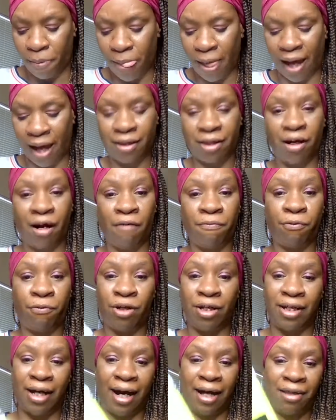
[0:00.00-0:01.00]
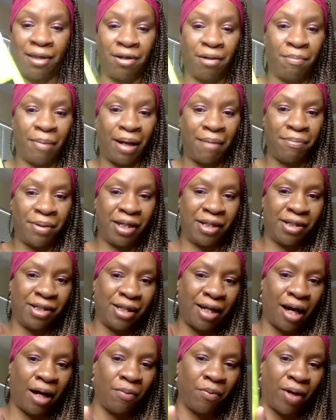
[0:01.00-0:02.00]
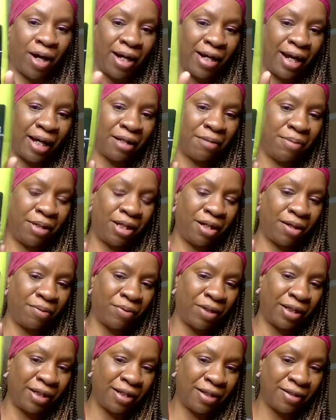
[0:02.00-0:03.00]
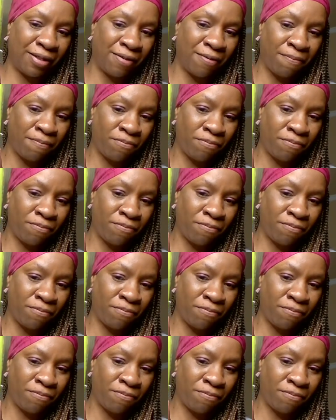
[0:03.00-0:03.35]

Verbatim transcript: I thought for $1 there might be a DIY that can be done with this.